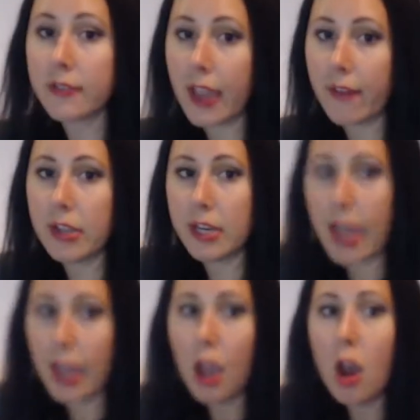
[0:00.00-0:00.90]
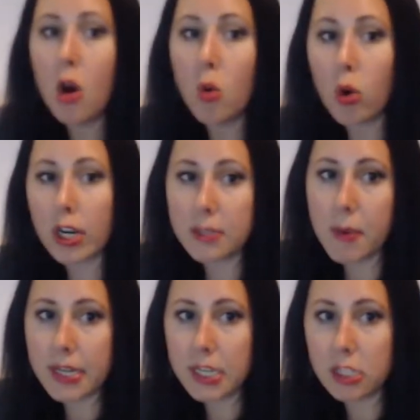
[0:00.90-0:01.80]
of caffeine a day. we're
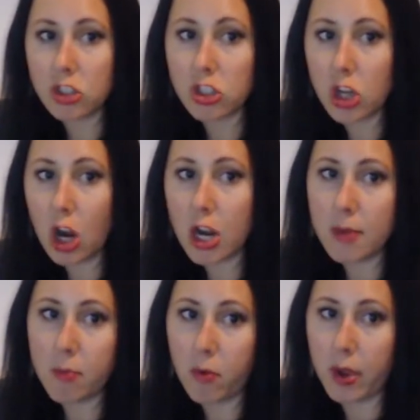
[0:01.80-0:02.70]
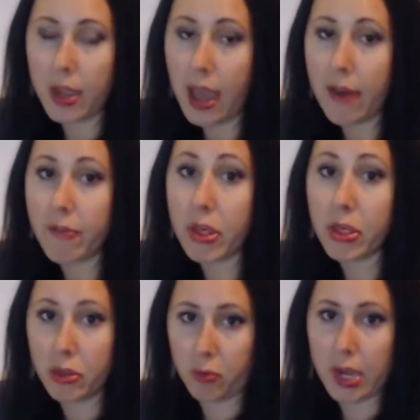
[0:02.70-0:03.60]
expecting a starting point of
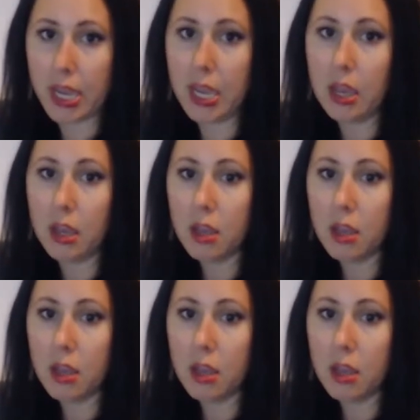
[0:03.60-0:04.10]
3